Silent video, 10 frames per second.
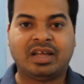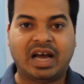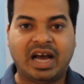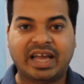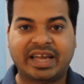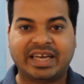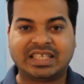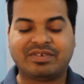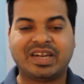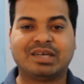Hi
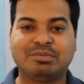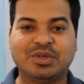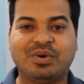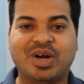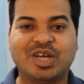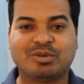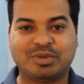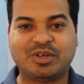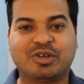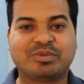guys, welcome you all to my
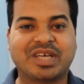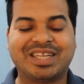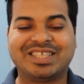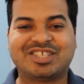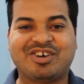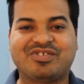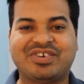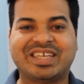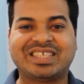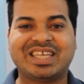YouTube channel
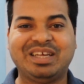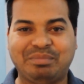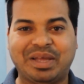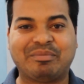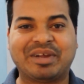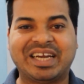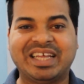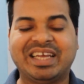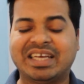Software Testing by MKT.